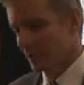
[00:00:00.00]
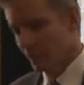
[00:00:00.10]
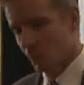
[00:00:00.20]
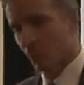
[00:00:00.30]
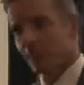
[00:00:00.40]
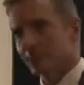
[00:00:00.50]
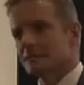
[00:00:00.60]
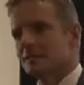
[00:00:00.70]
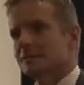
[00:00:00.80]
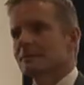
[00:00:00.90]
I went
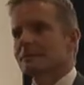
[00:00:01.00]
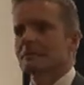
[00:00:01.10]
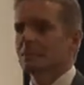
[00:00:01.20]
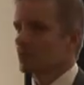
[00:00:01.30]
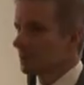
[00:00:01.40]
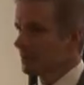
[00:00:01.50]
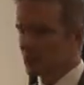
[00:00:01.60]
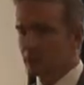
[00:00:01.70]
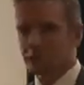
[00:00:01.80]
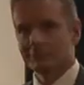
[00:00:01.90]
in.
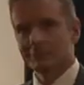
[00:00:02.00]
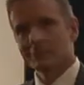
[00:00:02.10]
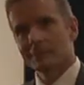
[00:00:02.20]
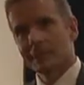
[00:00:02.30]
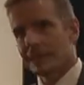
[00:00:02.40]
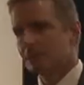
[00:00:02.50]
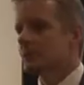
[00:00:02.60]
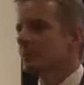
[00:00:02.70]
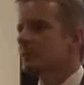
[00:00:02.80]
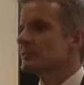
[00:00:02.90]
We hadn't
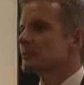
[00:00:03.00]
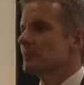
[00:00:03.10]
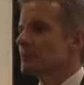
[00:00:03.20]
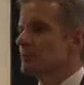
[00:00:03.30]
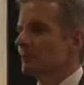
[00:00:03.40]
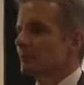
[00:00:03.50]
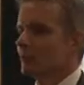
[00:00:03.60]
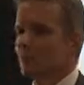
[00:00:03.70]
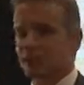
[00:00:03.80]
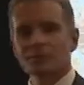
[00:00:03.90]
been to this church
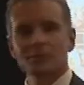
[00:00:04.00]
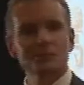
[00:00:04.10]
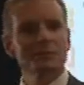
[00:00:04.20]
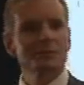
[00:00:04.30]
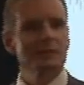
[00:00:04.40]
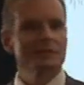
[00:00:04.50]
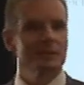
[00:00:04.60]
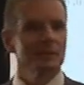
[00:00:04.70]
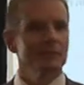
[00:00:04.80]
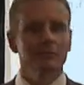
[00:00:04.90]
before. I introduced
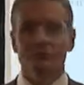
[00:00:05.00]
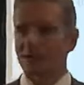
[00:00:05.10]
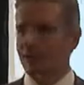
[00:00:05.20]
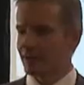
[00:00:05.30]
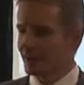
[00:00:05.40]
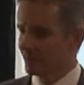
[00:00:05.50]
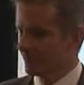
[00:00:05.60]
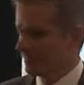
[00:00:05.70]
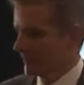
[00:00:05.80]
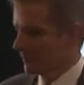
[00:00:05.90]
myself. I
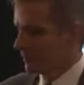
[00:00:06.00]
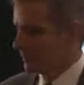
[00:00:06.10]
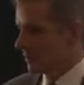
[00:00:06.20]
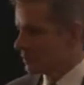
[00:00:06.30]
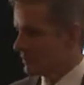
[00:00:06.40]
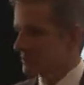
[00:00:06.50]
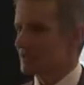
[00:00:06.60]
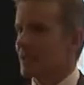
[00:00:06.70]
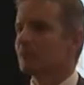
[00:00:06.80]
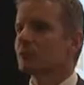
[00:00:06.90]
made sure the
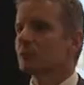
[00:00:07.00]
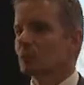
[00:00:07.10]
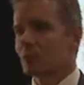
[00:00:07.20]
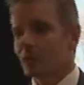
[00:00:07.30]
staff knew who